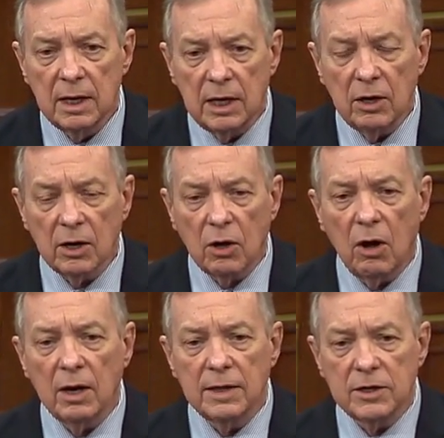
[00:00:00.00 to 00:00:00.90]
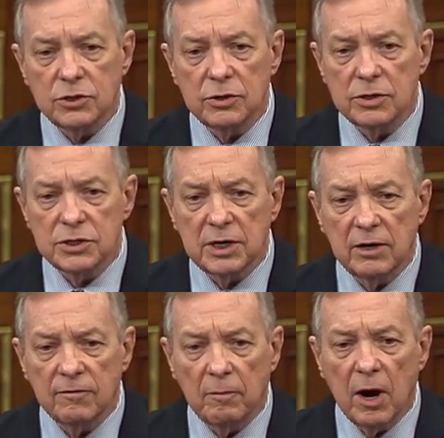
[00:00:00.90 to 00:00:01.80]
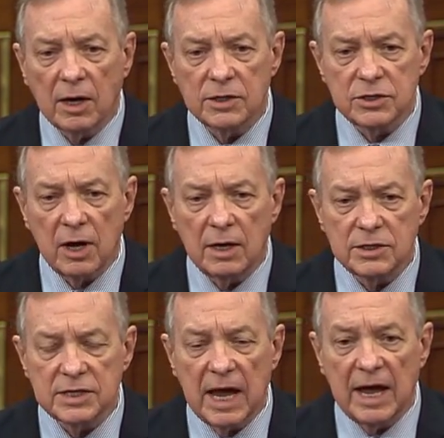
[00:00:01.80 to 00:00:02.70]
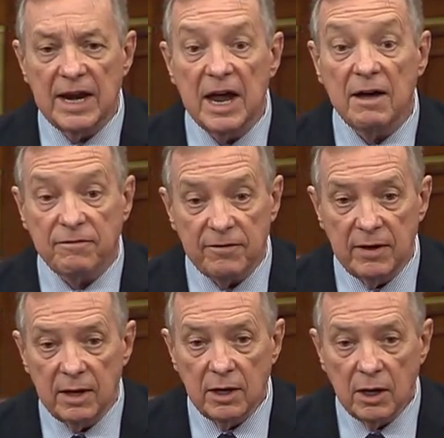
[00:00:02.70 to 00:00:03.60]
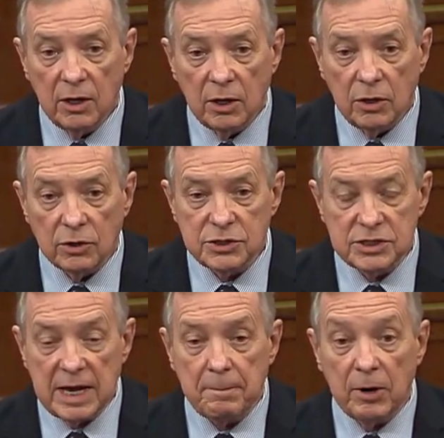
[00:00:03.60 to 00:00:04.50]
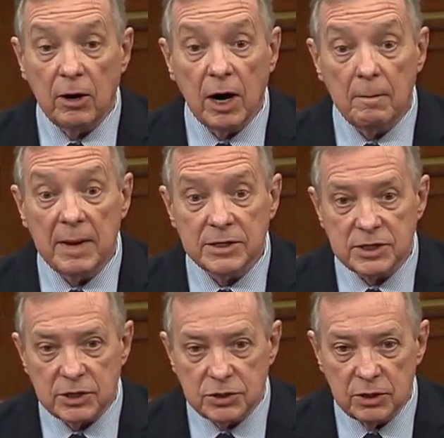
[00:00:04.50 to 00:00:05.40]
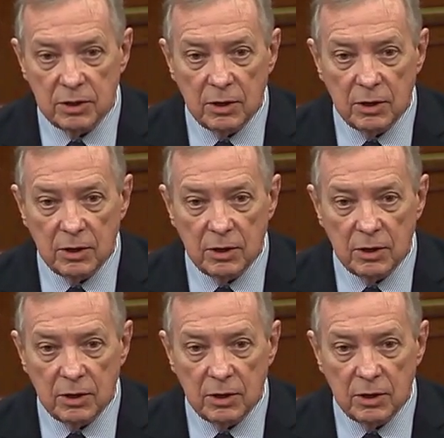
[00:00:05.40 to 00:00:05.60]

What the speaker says: He ought to call in the junior senator from Arkansas and say, enough, you're stepping on our message.